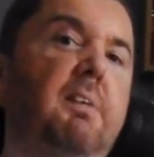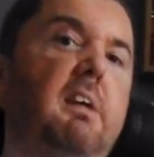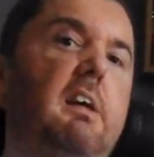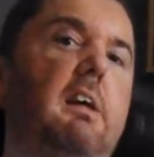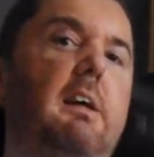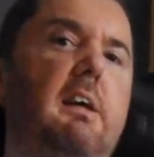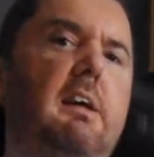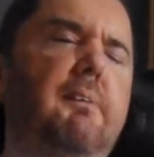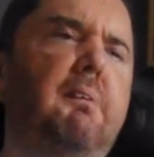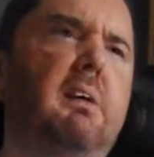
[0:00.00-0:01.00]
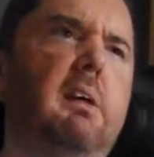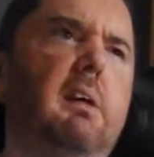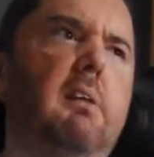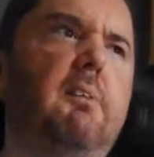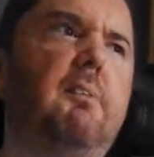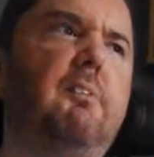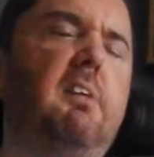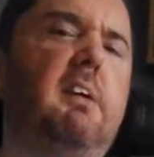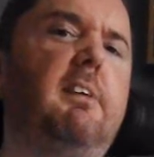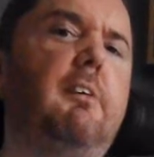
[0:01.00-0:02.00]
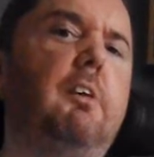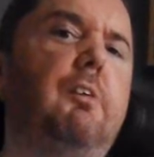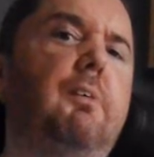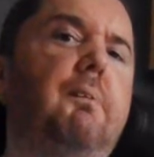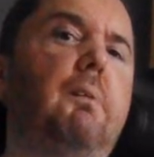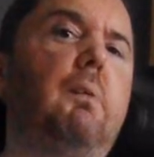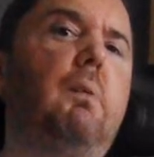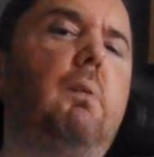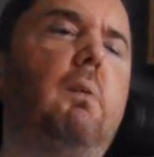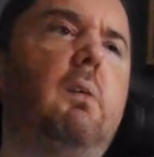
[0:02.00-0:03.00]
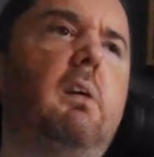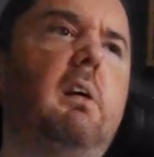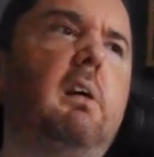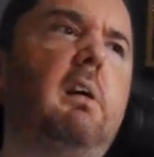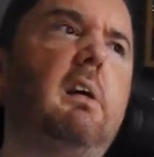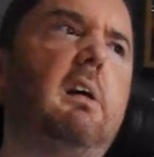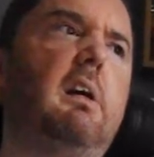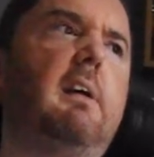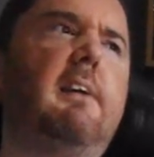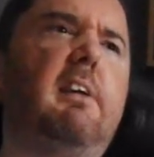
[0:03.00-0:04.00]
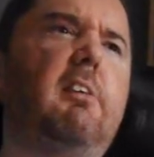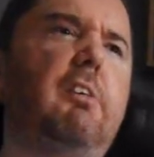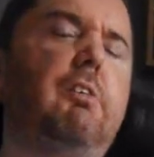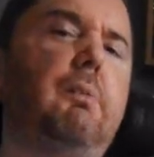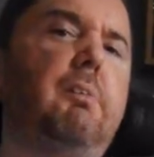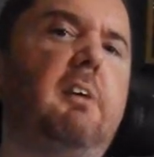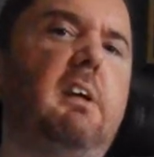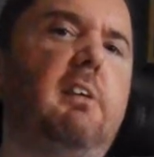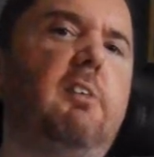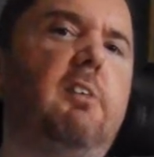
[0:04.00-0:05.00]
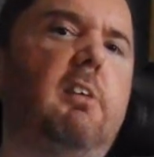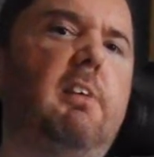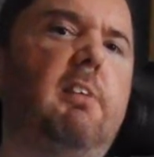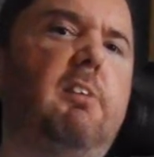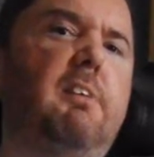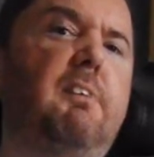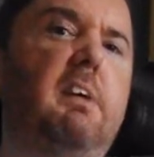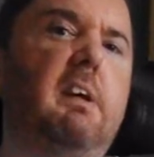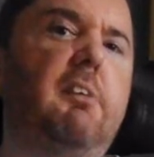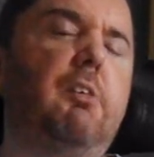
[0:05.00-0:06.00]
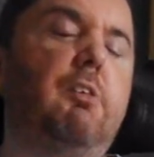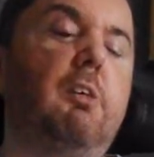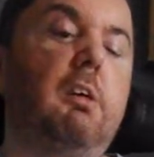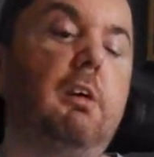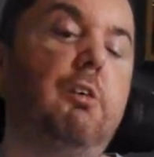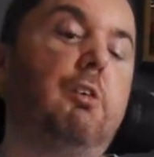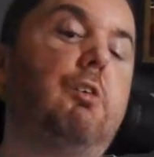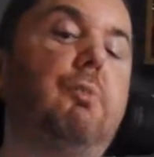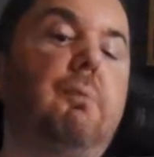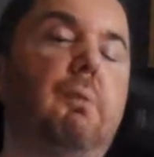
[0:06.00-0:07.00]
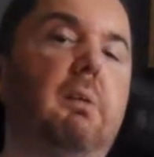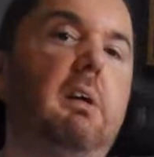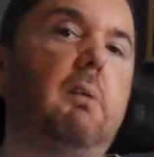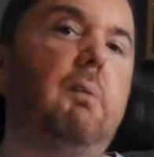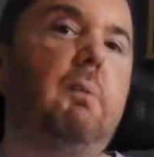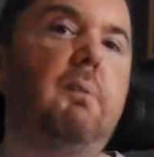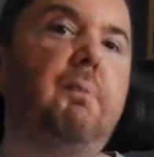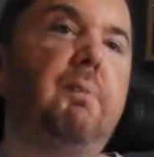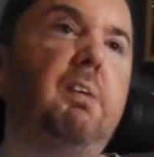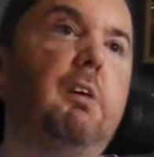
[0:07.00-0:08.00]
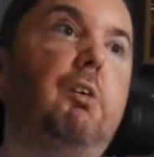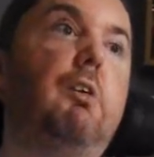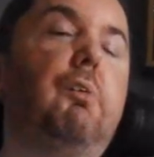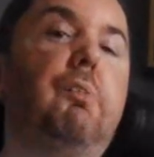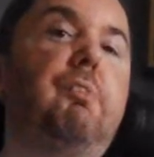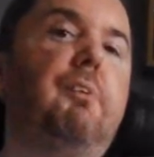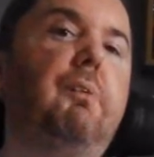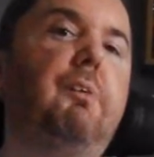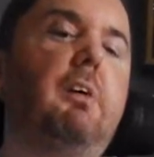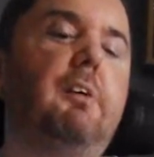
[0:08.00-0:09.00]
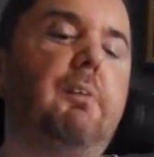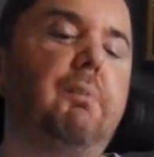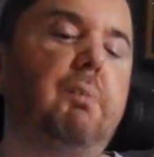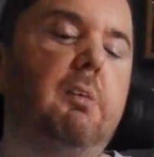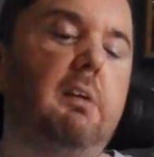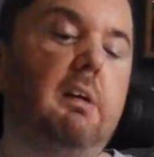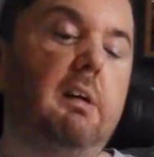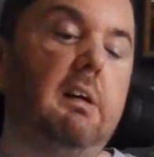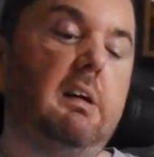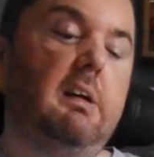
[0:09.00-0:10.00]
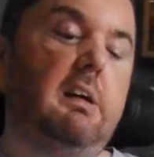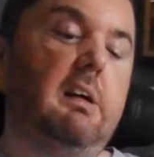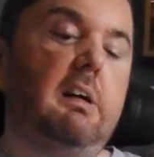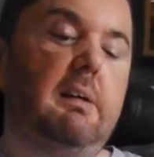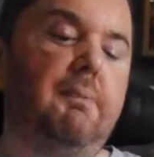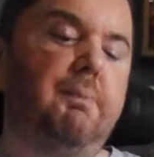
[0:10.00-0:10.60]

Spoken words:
an anime related item, or things like chopsticks and stuff like that. Just small little non-food items. I